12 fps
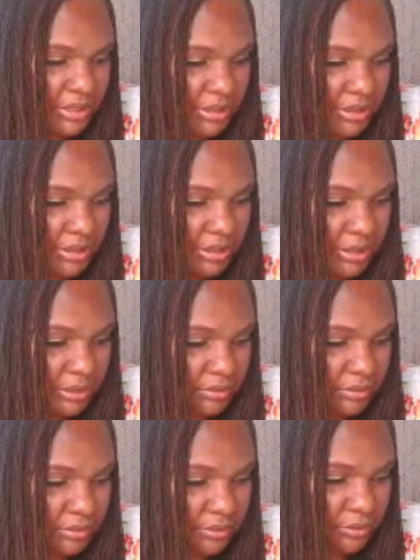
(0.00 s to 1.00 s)

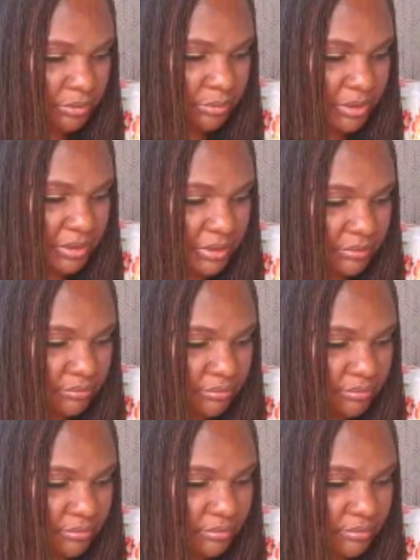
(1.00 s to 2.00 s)
identity a little bit
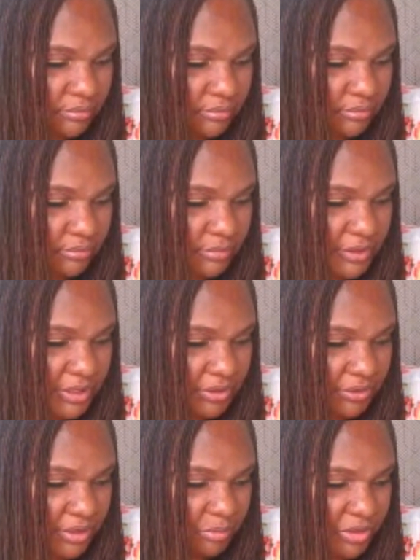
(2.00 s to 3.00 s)

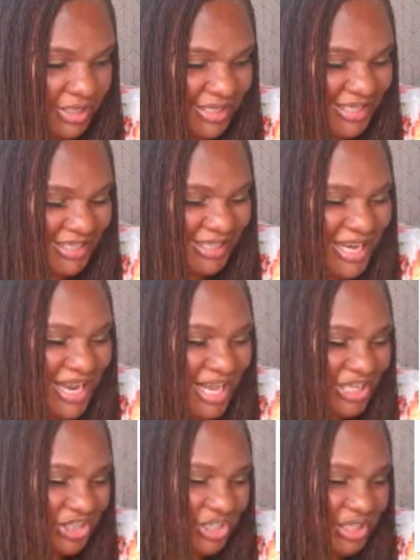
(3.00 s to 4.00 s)
secret, but
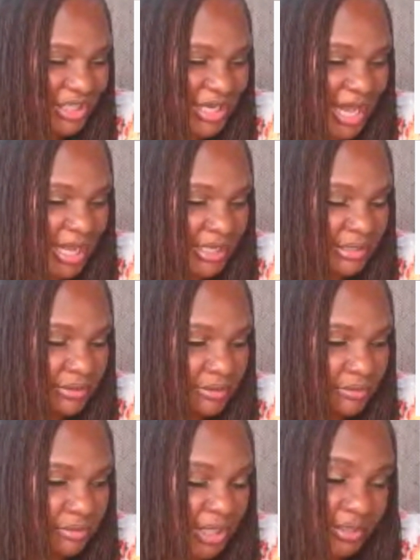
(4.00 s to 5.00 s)
she had
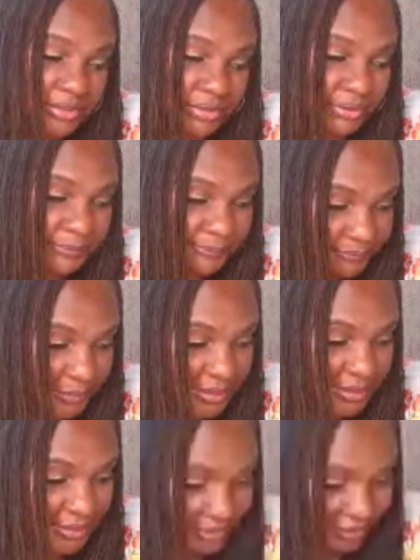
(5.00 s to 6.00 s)
cancer
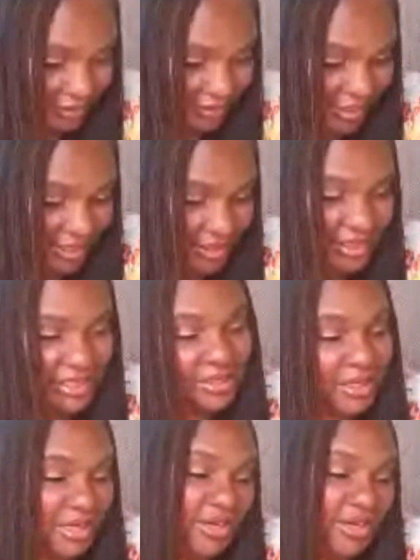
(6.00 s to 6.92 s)
basically and thin hair.